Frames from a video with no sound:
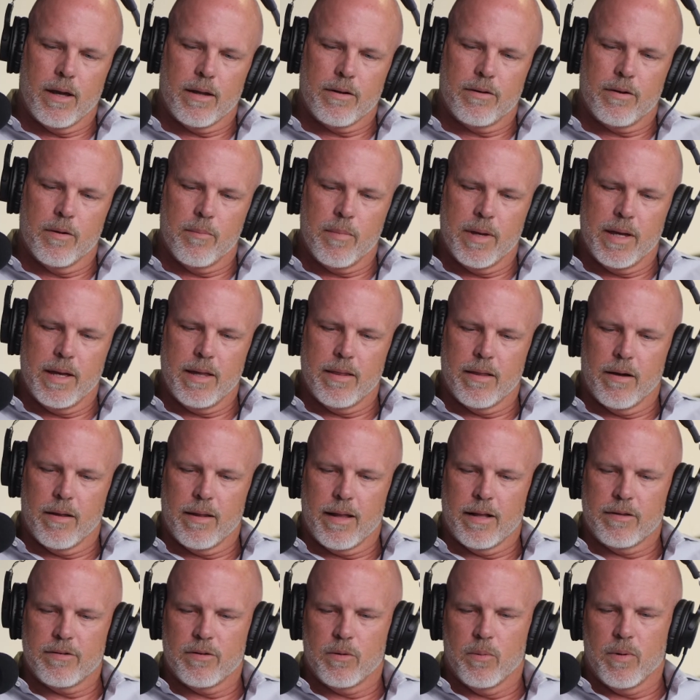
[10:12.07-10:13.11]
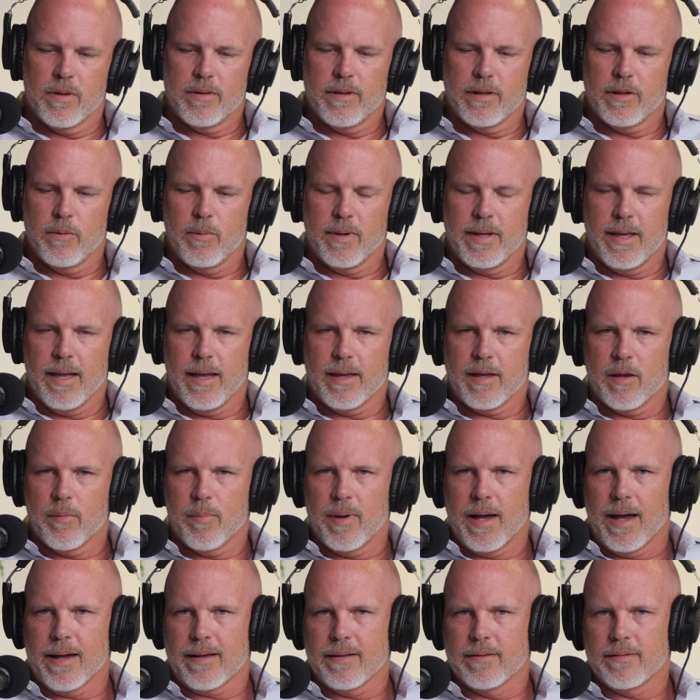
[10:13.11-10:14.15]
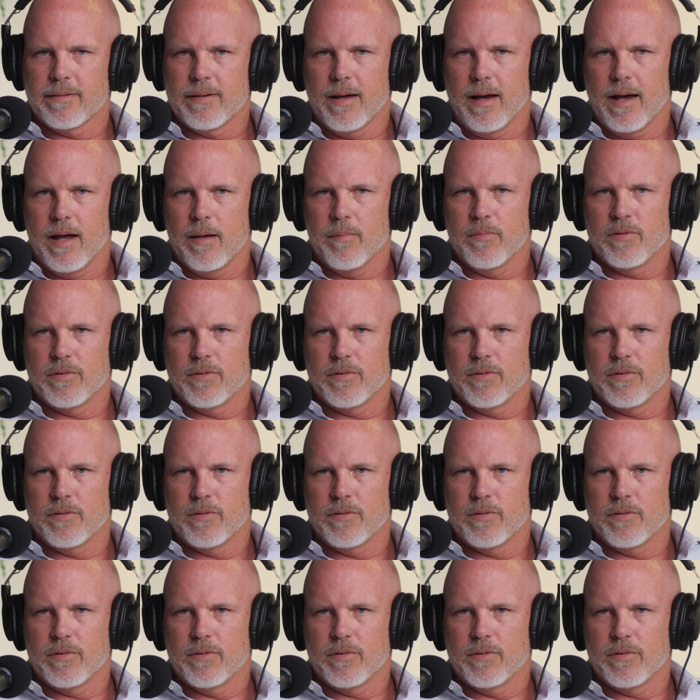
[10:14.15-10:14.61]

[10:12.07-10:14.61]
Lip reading: to me, that's the one thing that we can't get back is time.